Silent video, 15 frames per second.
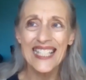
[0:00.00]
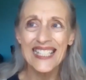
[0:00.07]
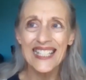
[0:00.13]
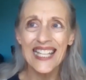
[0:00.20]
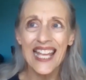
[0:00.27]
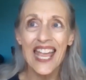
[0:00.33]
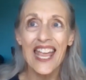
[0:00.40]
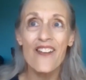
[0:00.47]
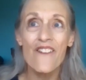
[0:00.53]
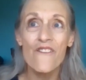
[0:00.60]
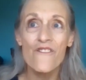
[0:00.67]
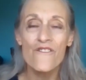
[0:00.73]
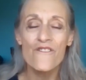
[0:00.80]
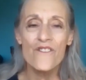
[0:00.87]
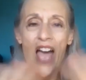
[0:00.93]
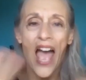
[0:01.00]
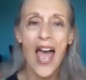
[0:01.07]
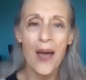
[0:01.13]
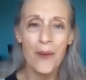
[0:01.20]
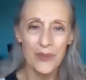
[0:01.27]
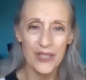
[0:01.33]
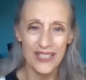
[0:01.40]
is a
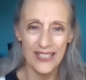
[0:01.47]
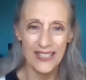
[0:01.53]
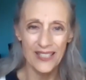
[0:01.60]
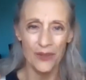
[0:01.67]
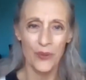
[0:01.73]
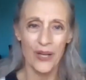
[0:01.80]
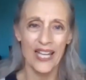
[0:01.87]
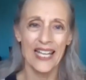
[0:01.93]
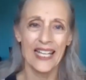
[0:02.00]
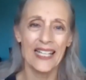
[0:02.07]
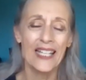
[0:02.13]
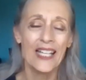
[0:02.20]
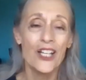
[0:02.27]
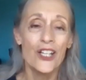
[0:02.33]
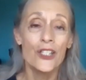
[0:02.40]
fabulous way